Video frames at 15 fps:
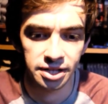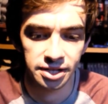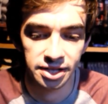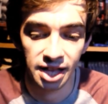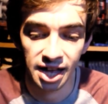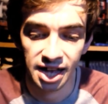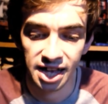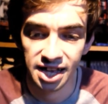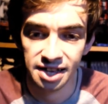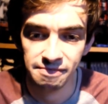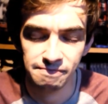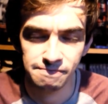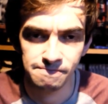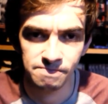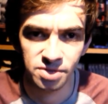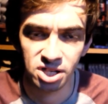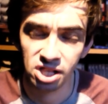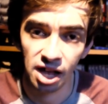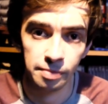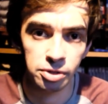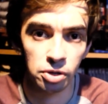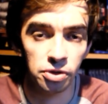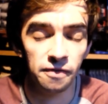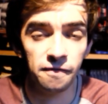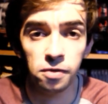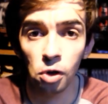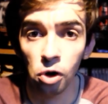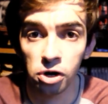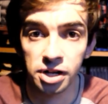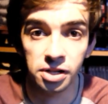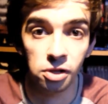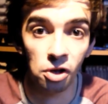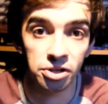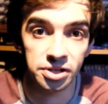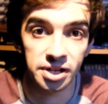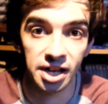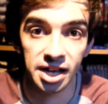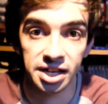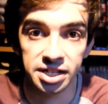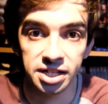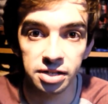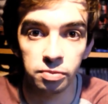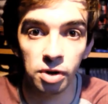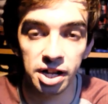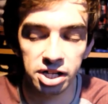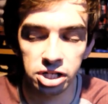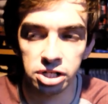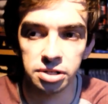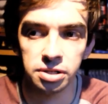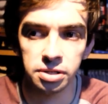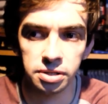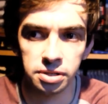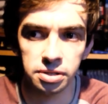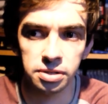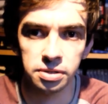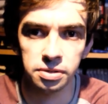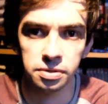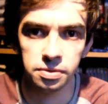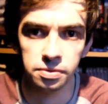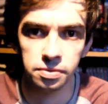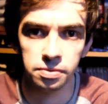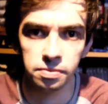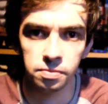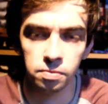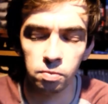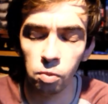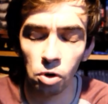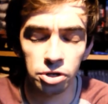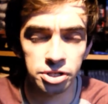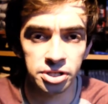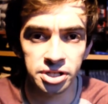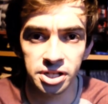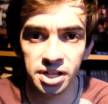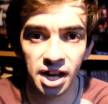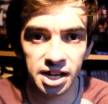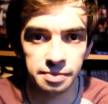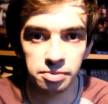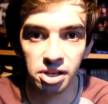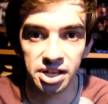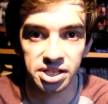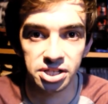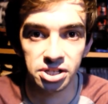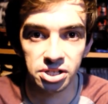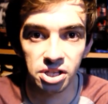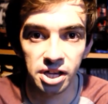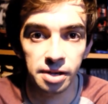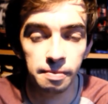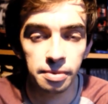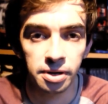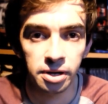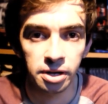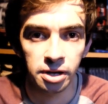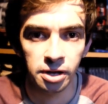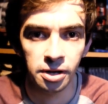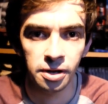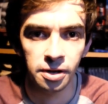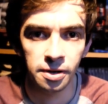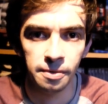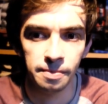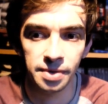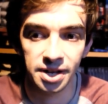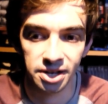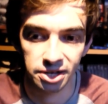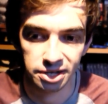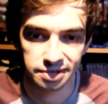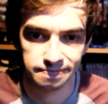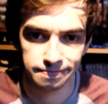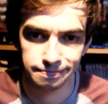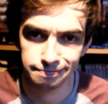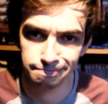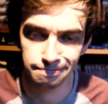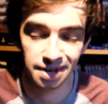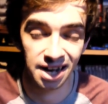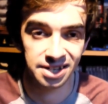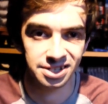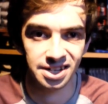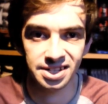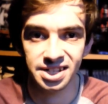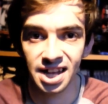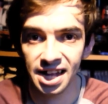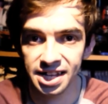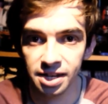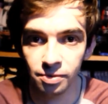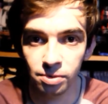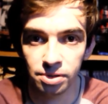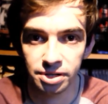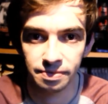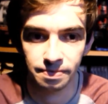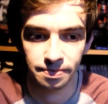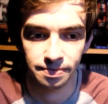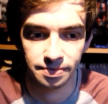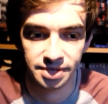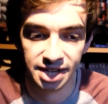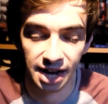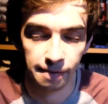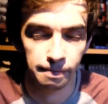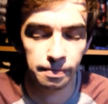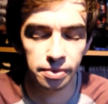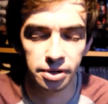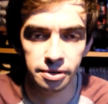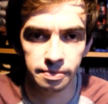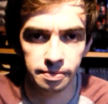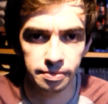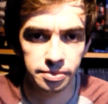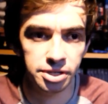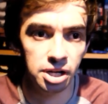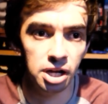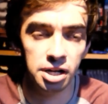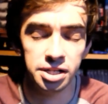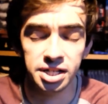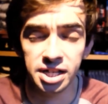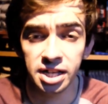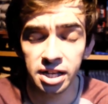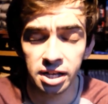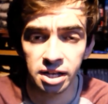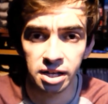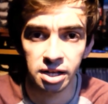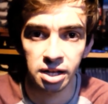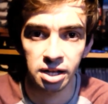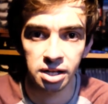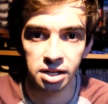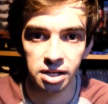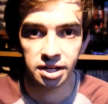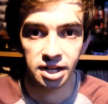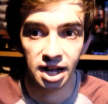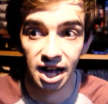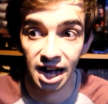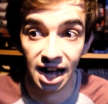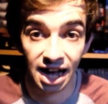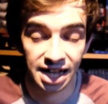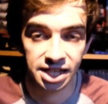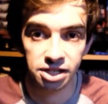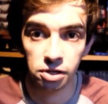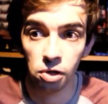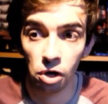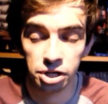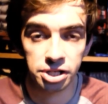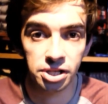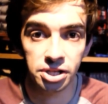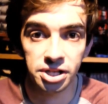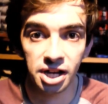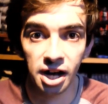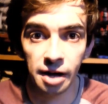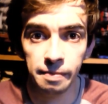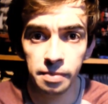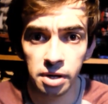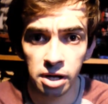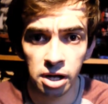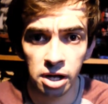They slept on the floor in a lot of cases, which wasn't a nice place to sleep because, as I said, it was damp and dirty and a lot of the time,